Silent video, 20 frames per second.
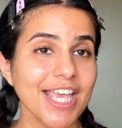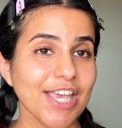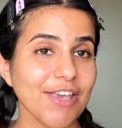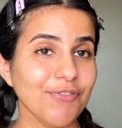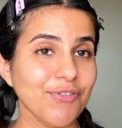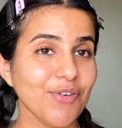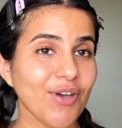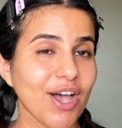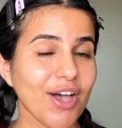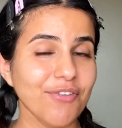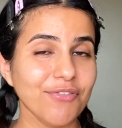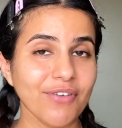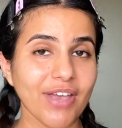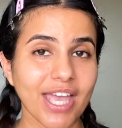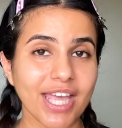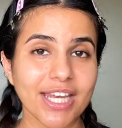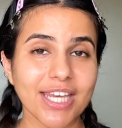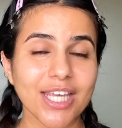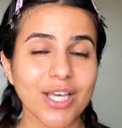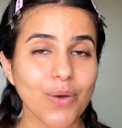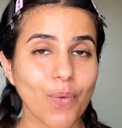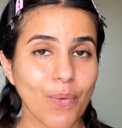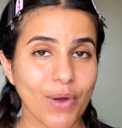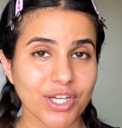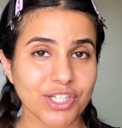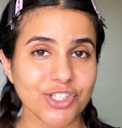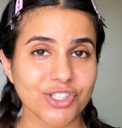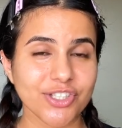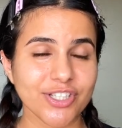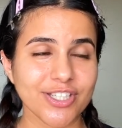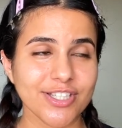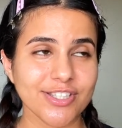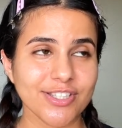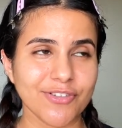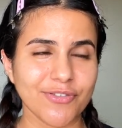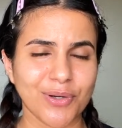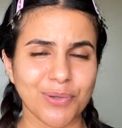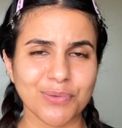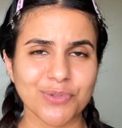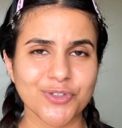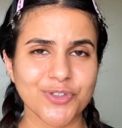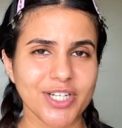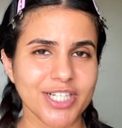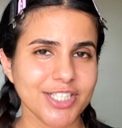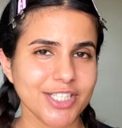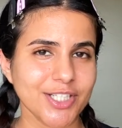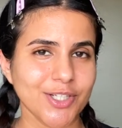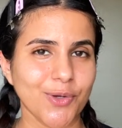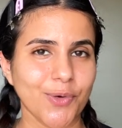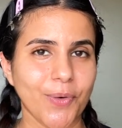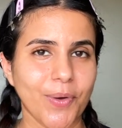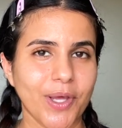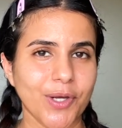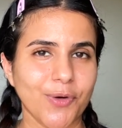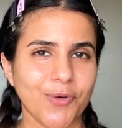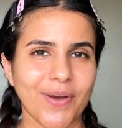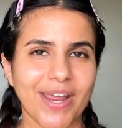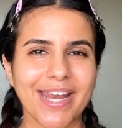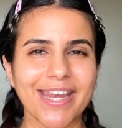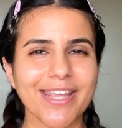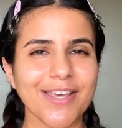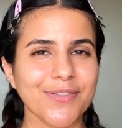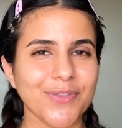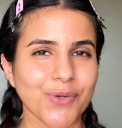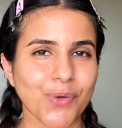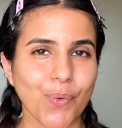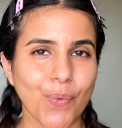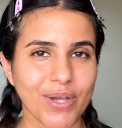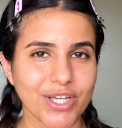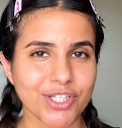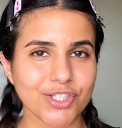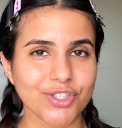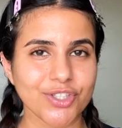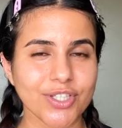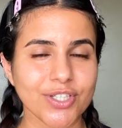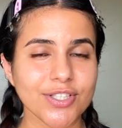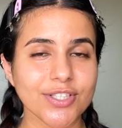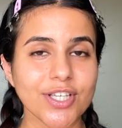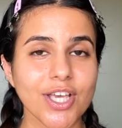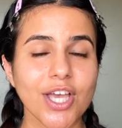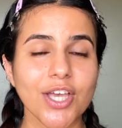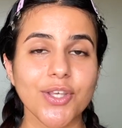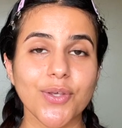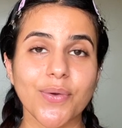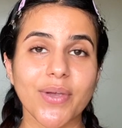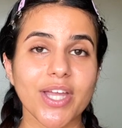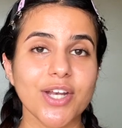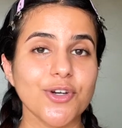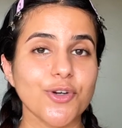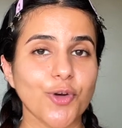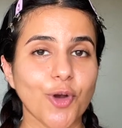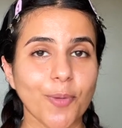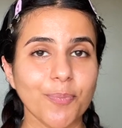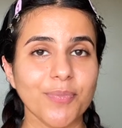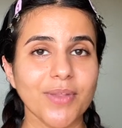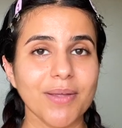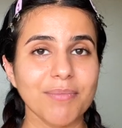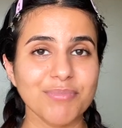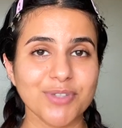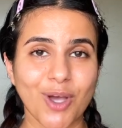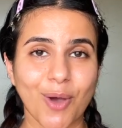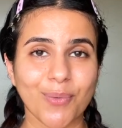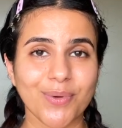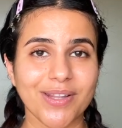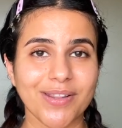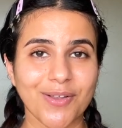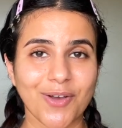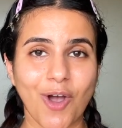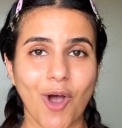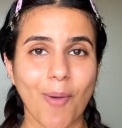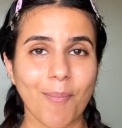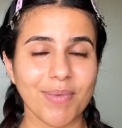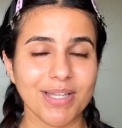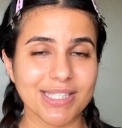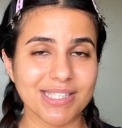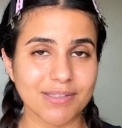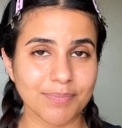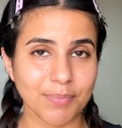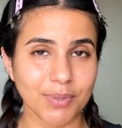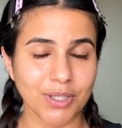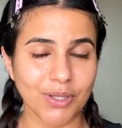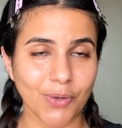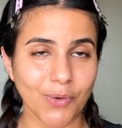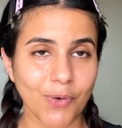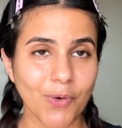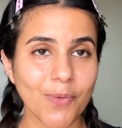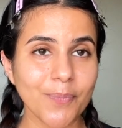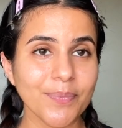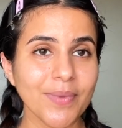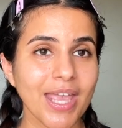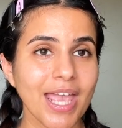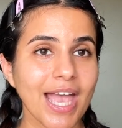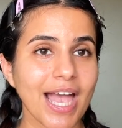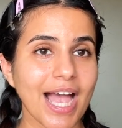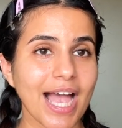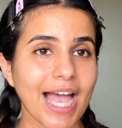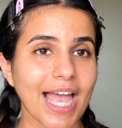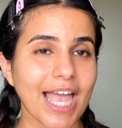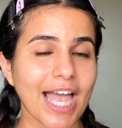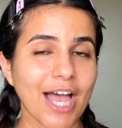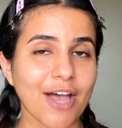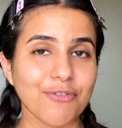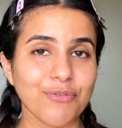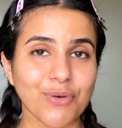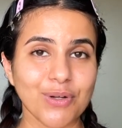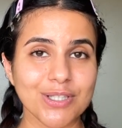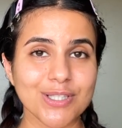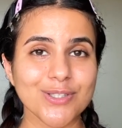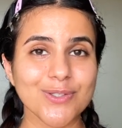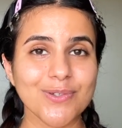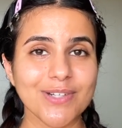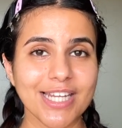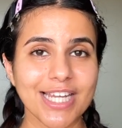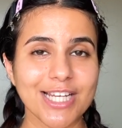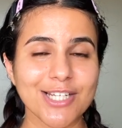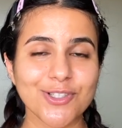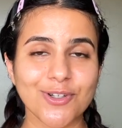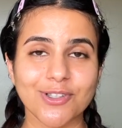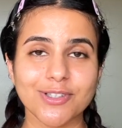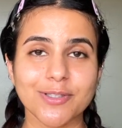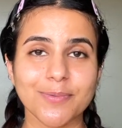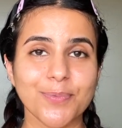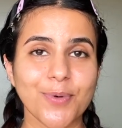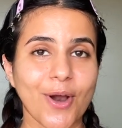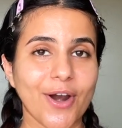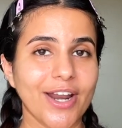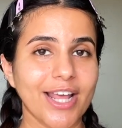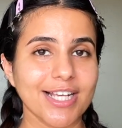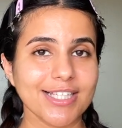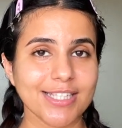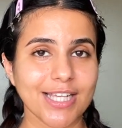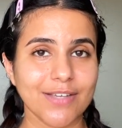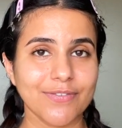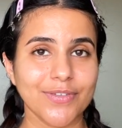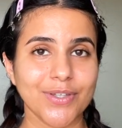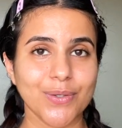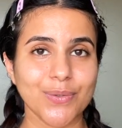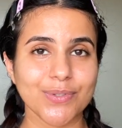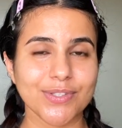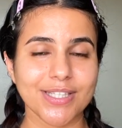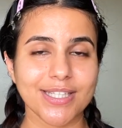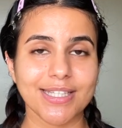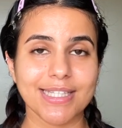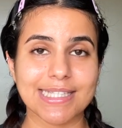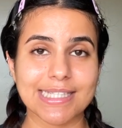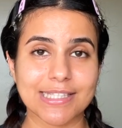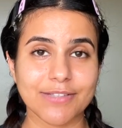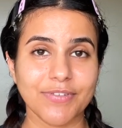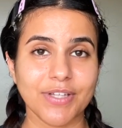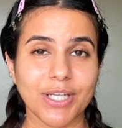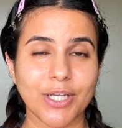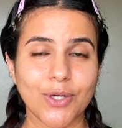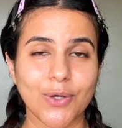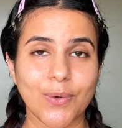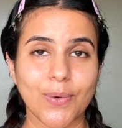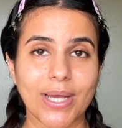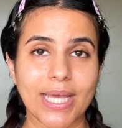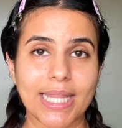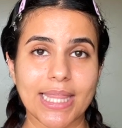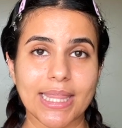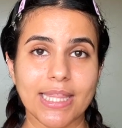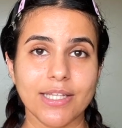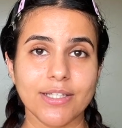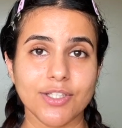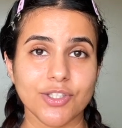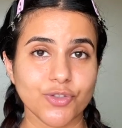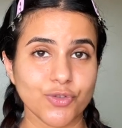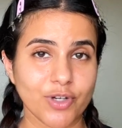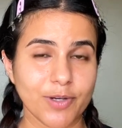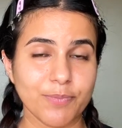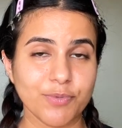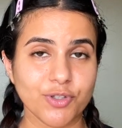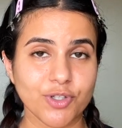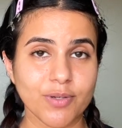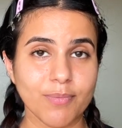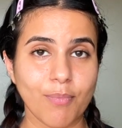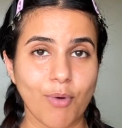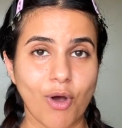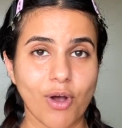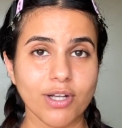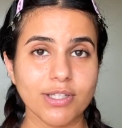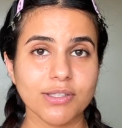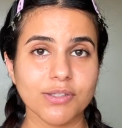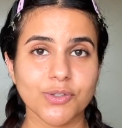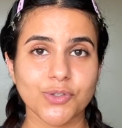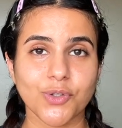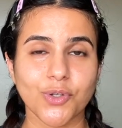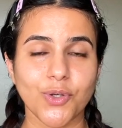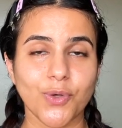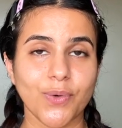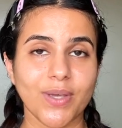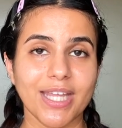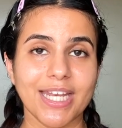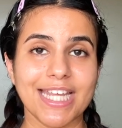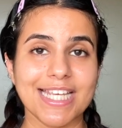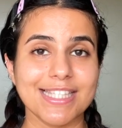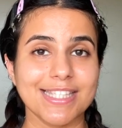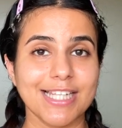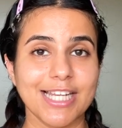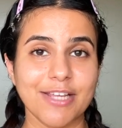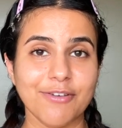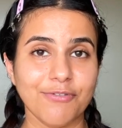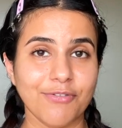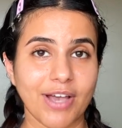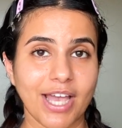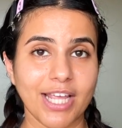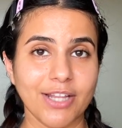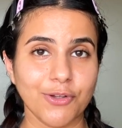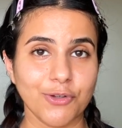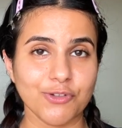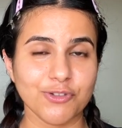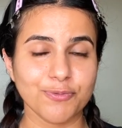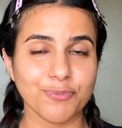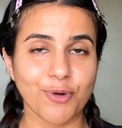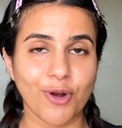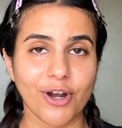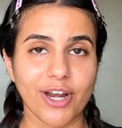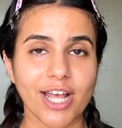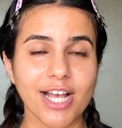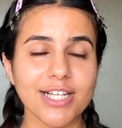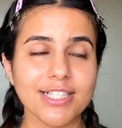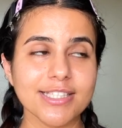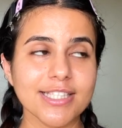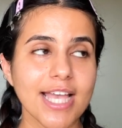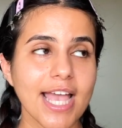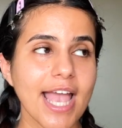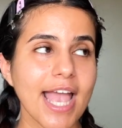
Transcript: If you have any questions around tretinoin or any other questions, you can drop them down in the comments below. I have also linked all the products I've used in this video in the description box, so you can easily find those products.